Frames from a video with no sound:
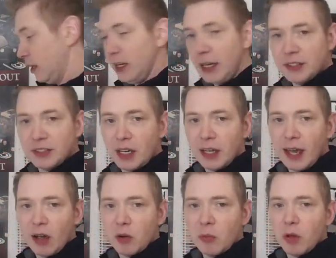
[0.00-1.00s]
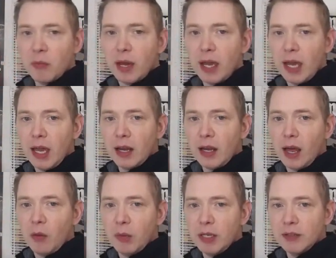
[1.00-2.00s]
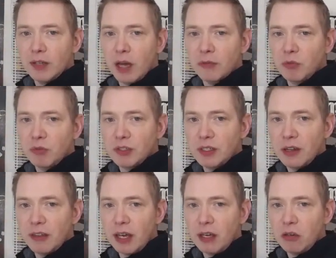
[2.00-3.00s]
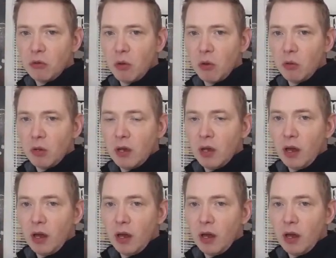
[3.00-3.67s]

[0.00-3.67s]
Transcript: like I said, count them on my hand how many times we've seen a thank you note,